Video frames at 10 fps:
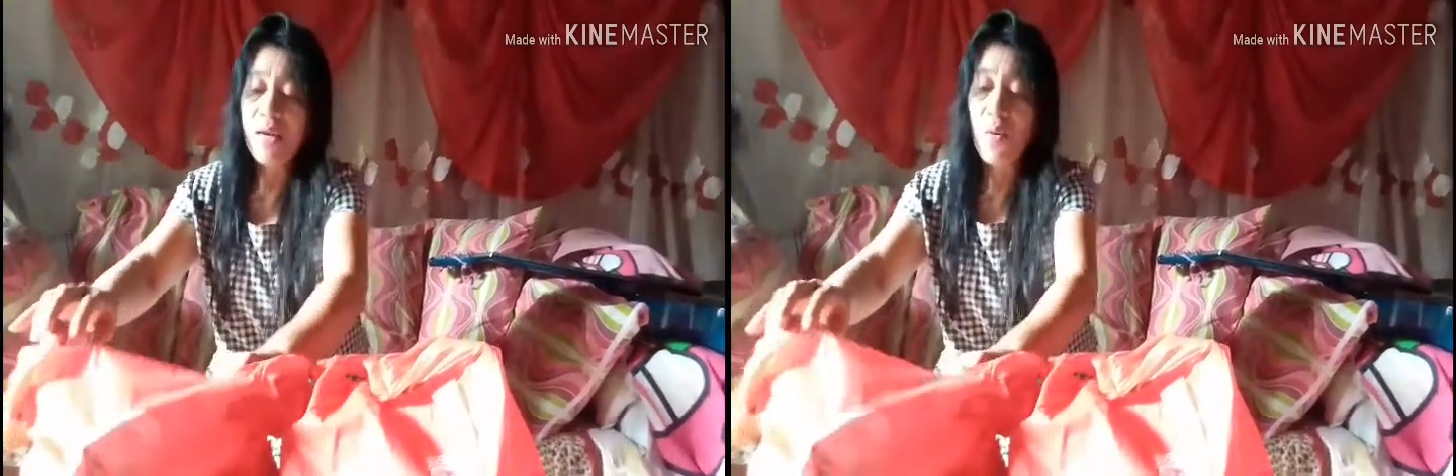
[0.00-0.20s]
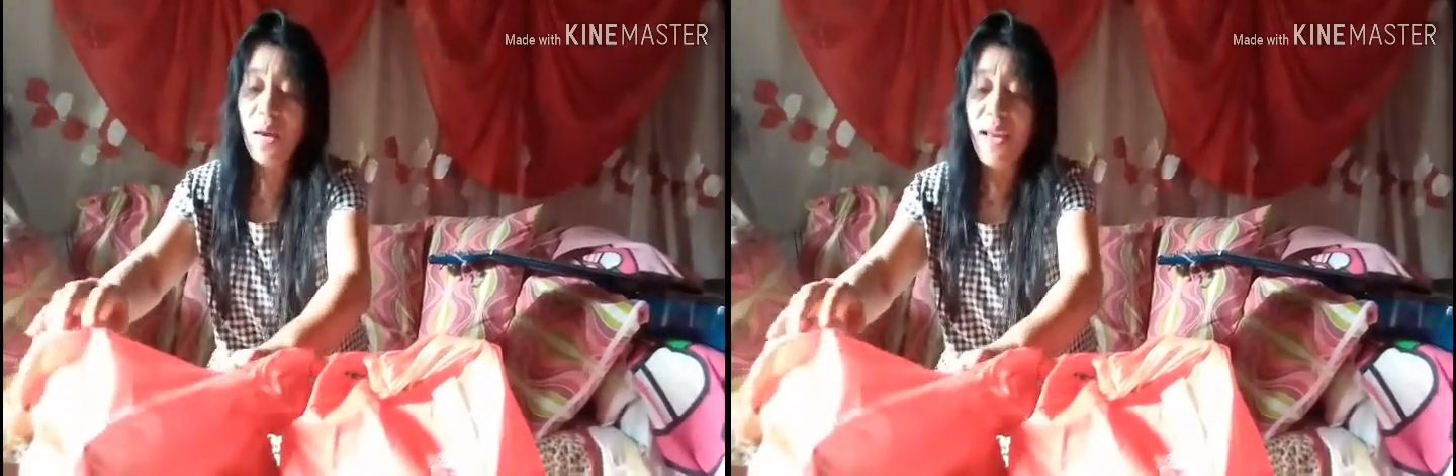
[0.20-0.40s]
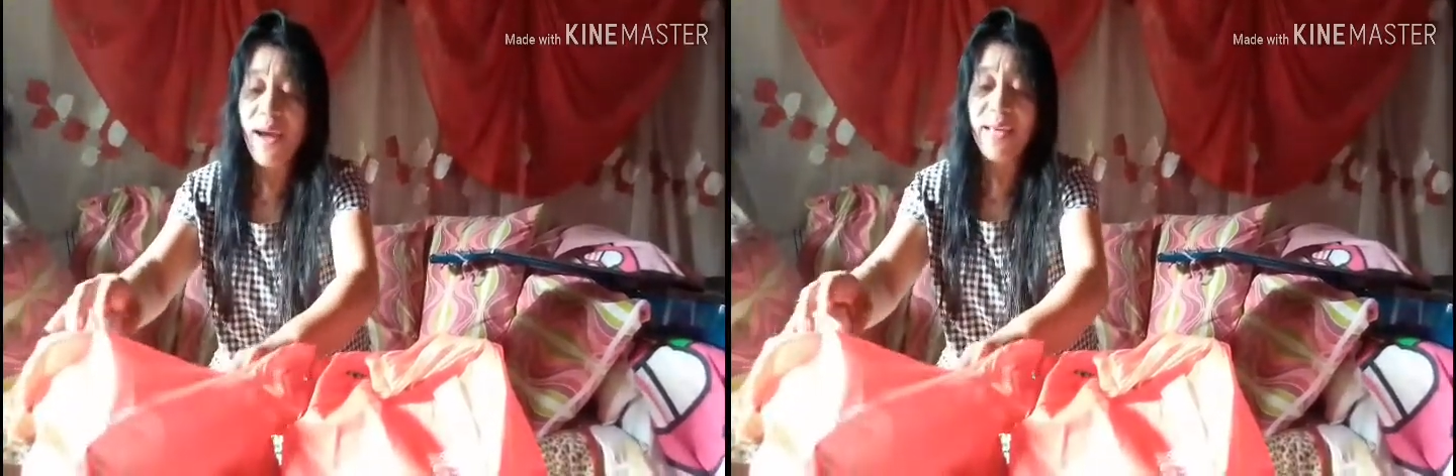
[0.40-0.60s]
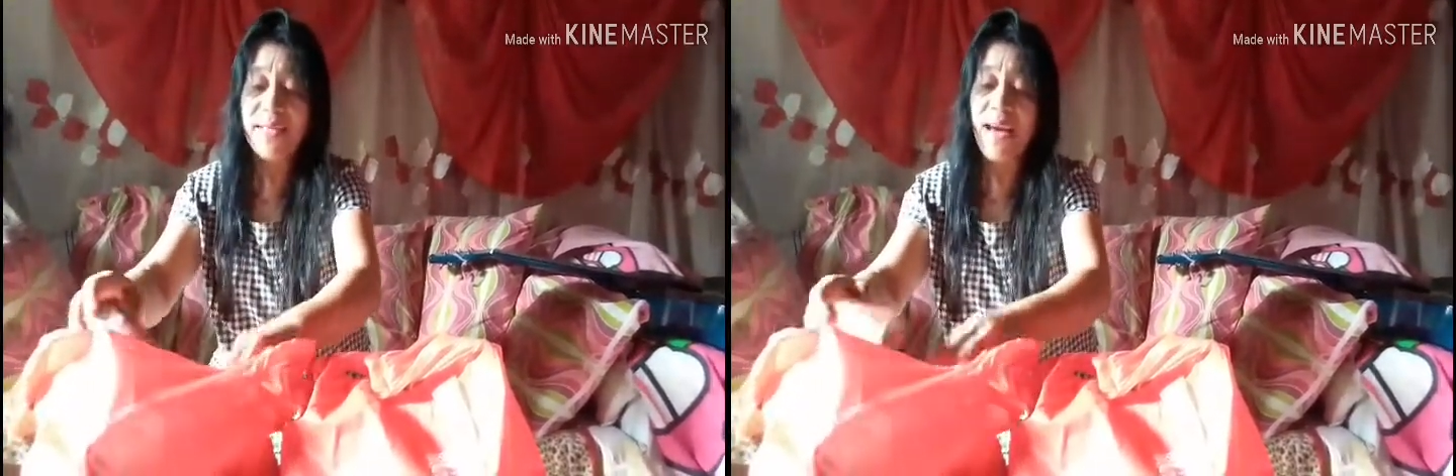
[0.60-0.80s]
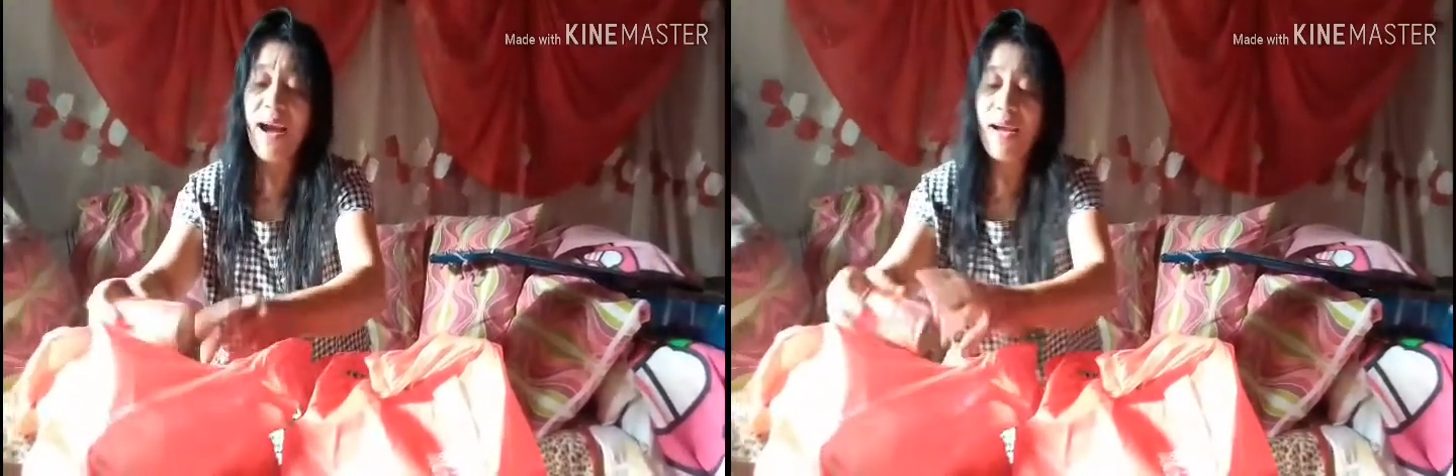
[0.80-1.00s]
hiwalay
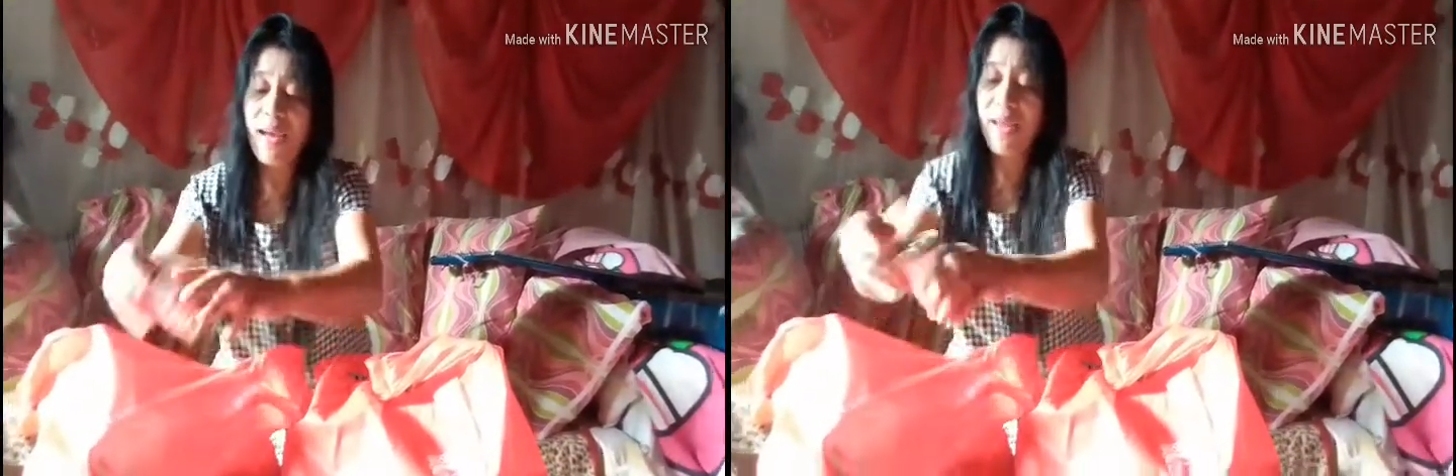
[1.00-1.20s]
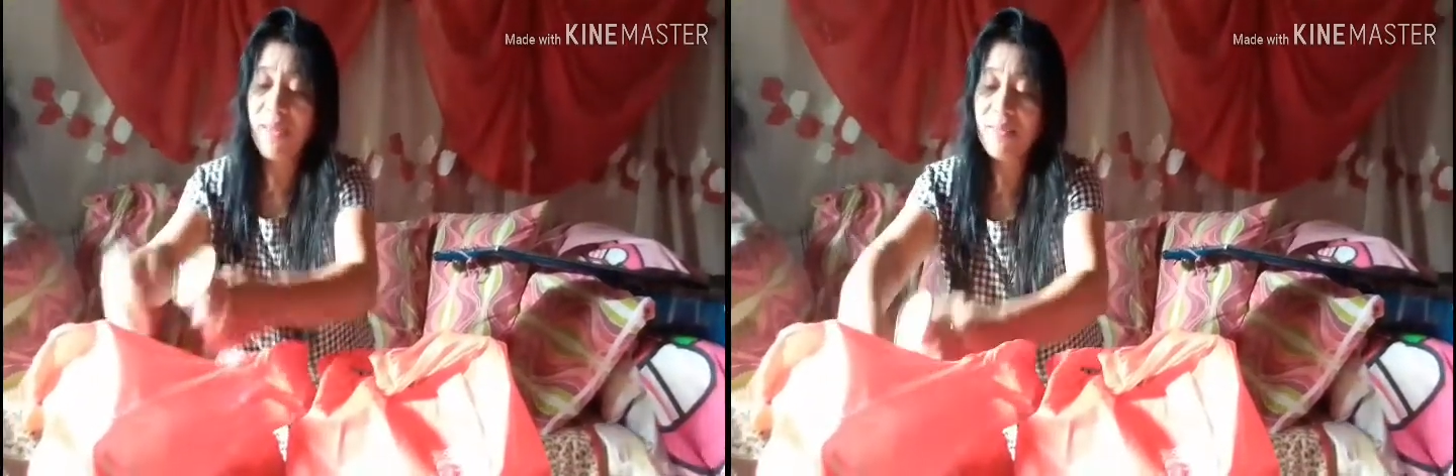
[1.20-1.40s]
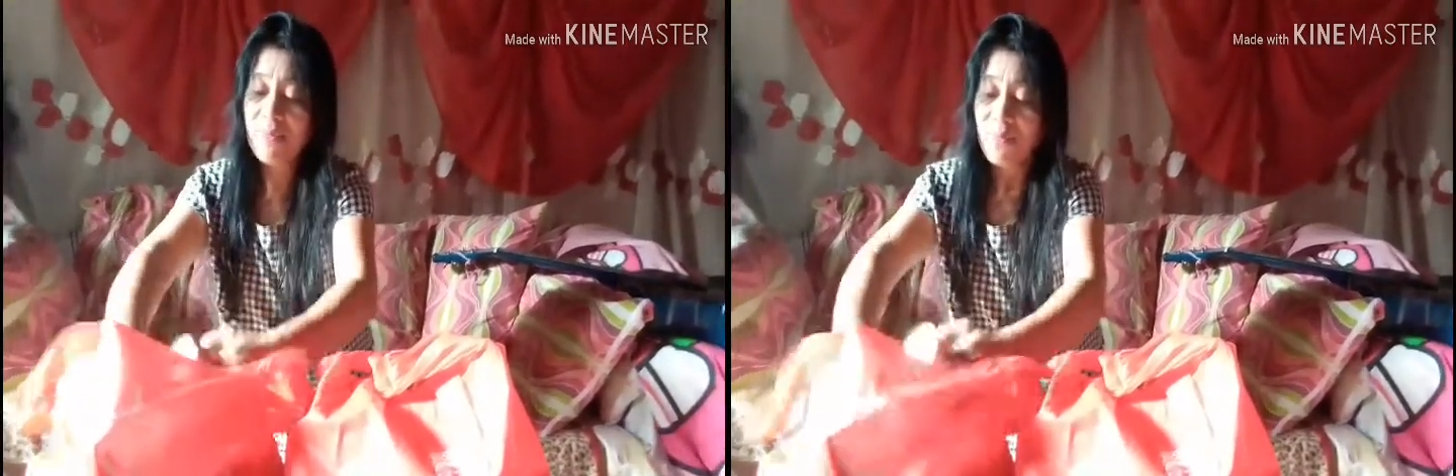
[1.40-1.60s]
sa akin.